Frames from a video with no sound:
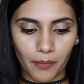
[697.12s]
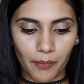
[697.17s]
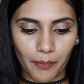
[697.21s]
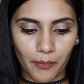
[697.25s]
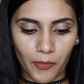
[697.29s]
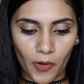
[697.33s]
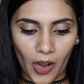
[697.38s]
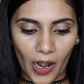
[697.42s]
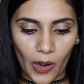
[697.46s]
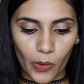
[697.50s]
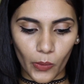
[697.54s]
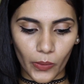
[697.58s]

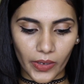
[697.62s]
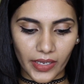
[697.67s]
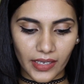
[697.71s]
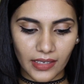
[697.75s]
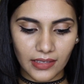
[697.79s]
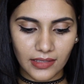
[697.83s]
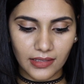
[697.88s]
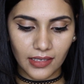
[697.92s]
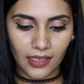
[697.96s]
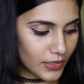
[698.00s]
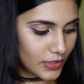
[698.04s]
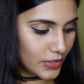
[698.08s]
brow
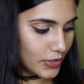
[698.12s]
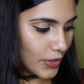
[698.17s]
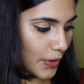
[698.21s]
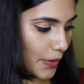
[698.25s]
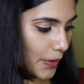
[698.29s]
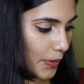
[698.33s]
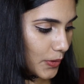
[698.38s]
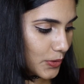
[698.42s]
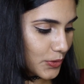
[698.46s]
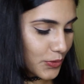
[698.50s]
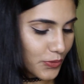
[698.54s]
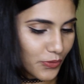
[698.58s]
wiz, so
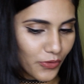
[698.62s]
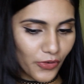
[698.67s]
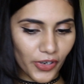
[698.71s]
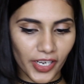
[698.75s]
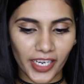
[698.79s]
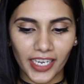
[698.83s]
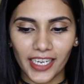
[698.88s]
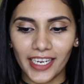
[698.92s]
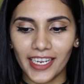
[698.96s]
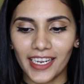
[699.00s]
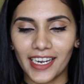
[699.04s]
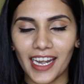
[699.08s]
I was
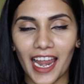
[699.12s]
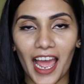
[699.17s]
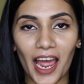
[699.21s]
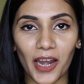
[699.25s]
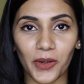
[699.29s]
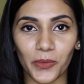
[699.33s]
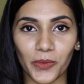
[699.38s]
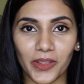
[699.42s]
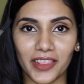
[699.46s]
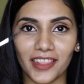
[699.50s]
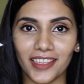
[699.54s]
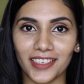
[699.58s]
really glad
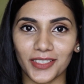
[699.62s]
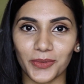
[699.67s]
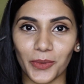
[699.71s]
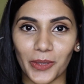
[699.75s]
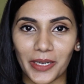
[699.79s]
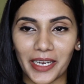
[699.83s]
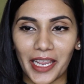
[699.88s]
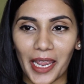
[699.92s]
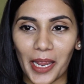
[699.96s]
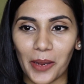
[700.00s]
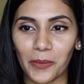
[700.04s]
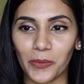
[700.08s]
when this
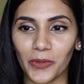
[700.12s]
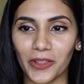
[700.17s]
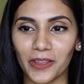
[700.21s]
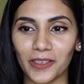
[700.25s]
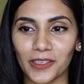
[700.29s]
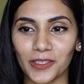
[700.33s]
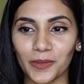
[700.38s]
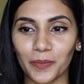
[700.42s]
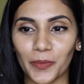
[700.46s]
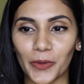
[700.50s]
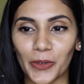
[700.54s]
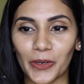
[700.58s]
one came with the
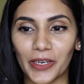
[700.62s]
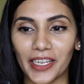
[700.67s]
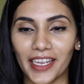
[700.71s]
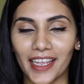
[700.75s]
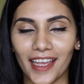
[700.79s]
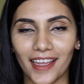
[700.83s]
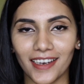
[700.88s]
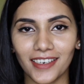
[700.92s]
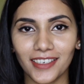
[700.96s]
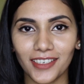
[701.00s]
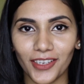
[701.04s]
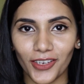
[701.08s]
spoolie
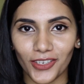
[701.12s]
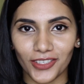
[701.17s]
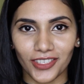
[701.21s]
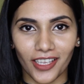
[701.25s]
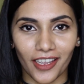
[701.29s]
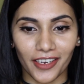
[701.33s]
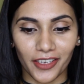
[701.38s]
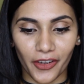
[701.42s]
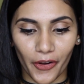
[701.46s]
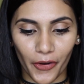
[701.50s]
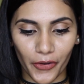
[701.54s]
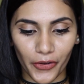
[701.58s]
end, because
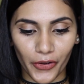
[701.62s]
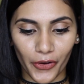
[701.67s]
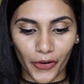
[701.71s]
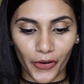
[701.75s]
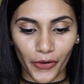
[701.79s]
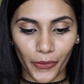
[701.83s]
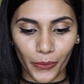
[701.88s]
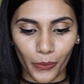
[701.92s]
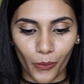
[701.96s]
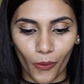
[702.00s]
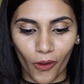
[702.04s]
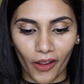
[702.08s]
I don't
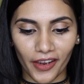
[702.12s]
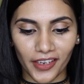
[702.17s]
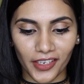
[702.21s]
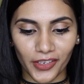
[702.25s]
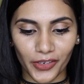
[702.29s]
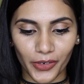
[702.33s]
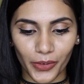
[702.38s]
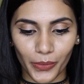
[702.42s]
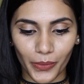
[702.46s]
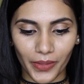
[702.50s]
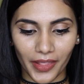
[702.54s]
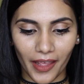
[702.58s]
know what I'd
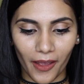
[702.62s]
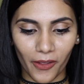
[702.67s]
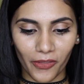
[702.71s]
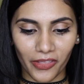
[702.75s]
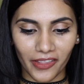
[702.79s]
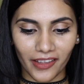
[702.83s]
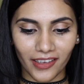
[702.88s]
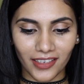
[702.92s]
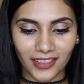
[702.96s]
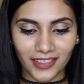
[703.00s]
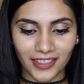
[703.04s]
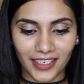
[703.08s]
do without
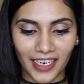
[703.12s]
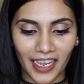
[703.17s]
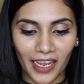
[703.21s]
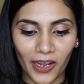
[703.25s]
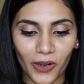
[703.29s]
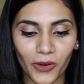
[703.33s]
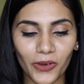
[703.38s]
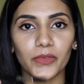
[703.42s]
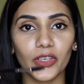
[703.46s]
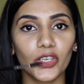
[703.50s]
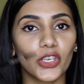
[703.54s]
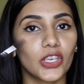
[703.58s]
this
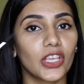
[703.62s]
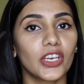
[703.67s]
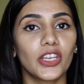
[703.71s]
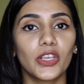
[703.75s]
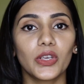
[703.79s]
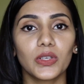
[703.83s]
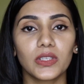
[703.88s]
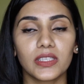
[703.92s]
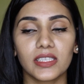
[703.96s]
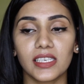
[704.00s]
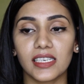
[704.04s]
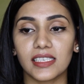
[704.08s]
now. You can
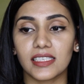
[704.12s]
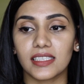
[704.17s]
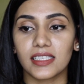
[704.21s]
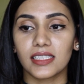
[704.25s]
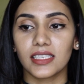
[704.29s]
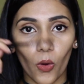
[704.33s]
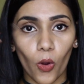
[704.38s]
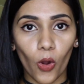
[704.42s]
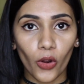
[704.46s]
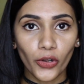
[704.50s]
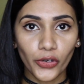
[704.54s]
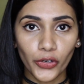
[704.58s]
use this
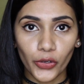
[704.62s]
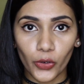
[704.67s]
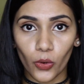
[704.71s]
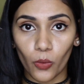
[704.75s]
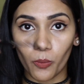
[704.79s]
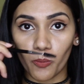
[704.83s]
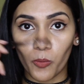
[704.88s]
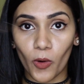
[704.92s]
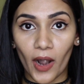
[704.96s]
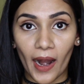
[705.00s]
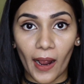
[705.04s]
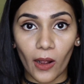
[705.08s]
on your
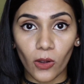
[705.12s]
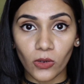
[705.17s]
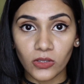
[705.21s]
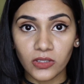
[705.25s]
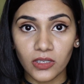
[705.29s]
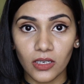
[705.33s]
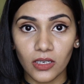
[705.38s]
brows,